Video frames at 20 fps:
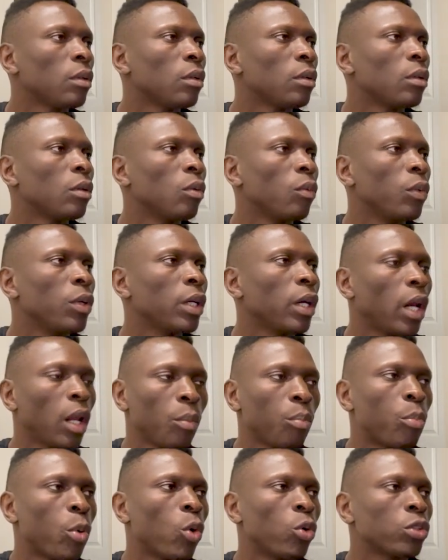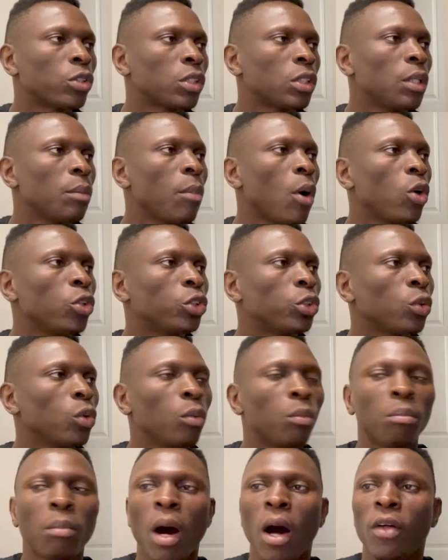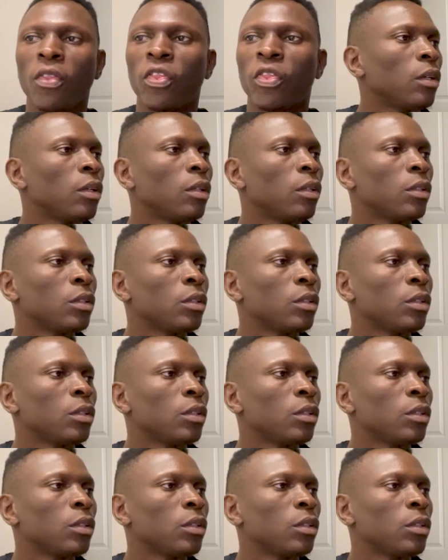We're gonna import the module math,